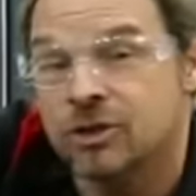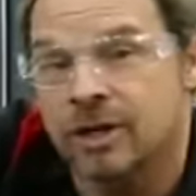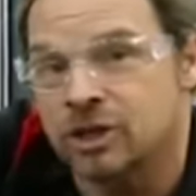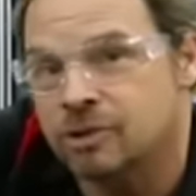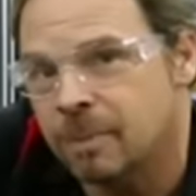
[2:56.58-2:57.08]
it's
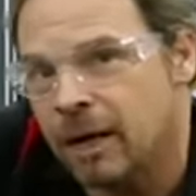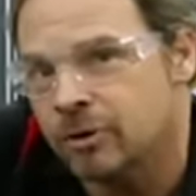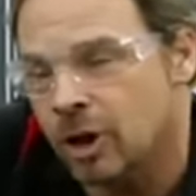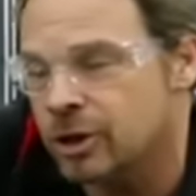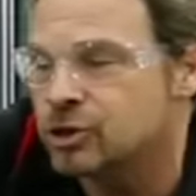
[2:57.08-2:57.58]
got a
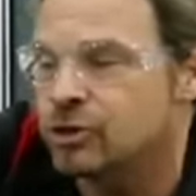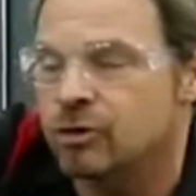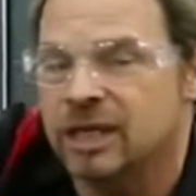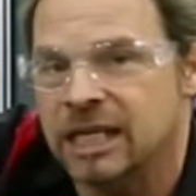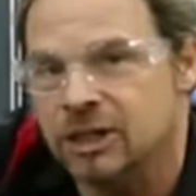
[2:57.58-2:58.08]
spout on it so
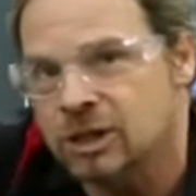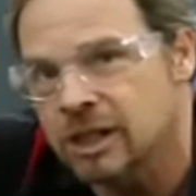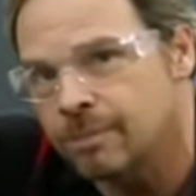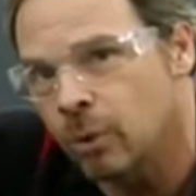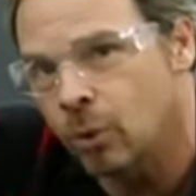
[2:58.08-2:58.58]
you can
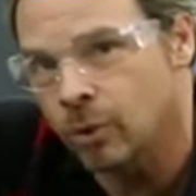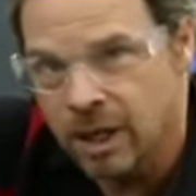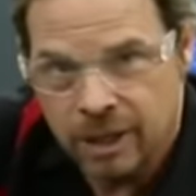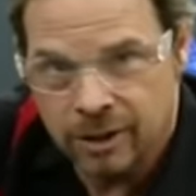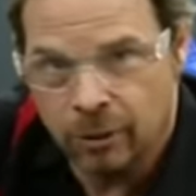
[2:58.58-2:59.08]
easily pour
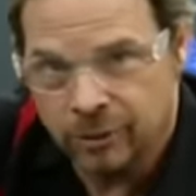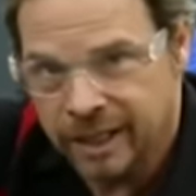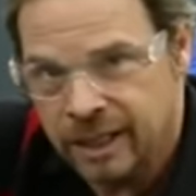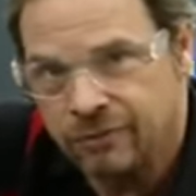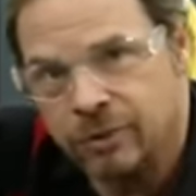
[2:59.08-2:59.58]
the old
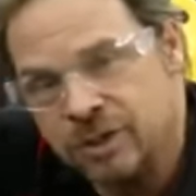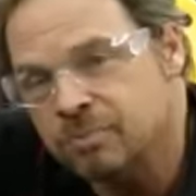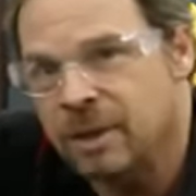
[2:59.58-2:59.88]
antifreeze